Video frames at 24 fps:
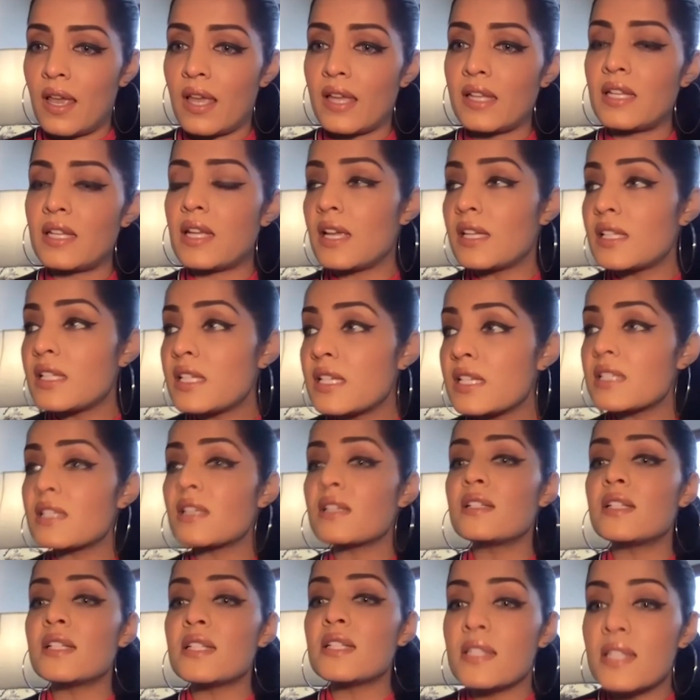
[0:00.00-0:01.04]
it, it is a
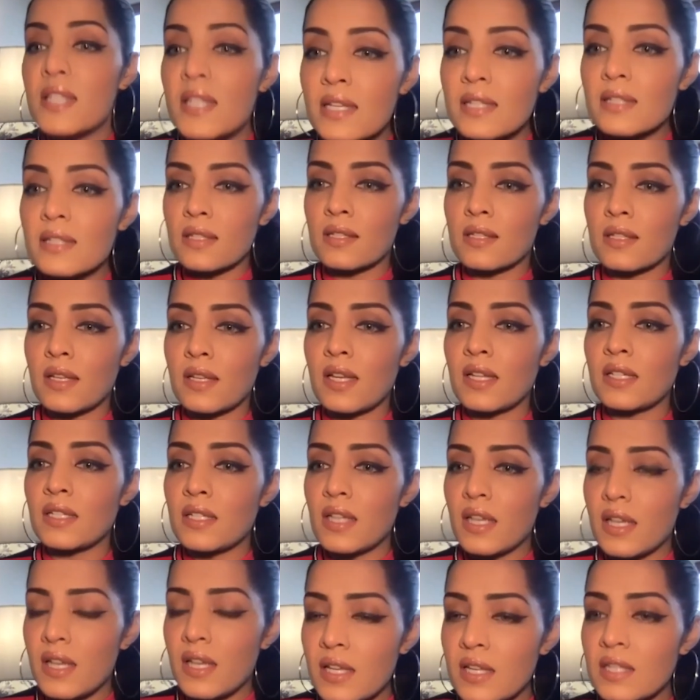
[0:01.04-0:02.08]
disease it
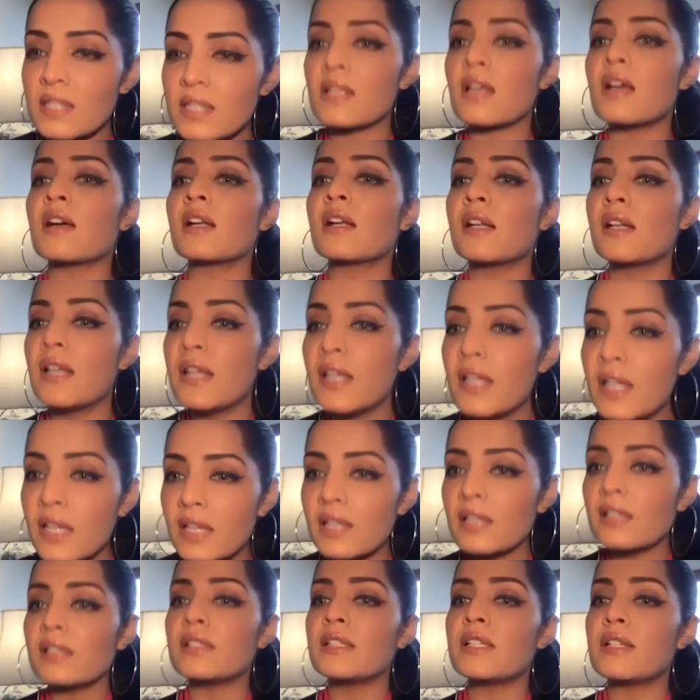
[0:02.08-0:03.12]
is a
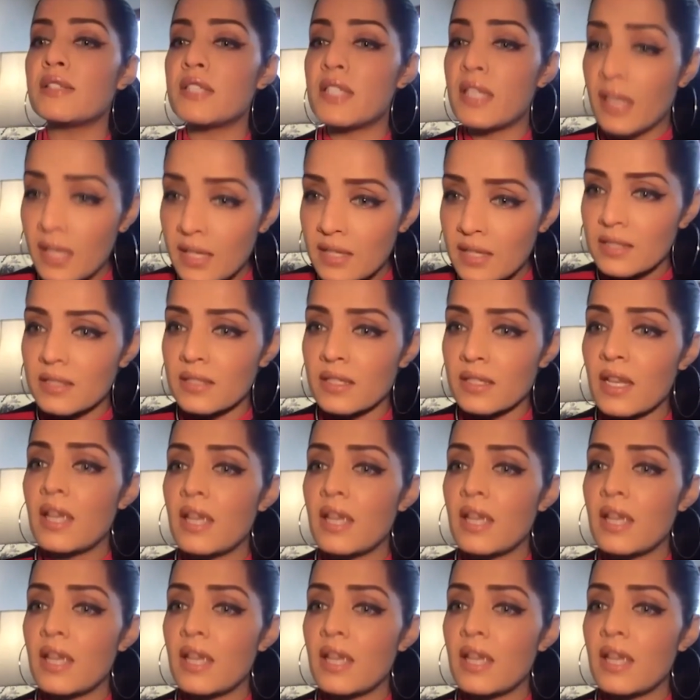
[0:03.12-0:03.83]
clinical disease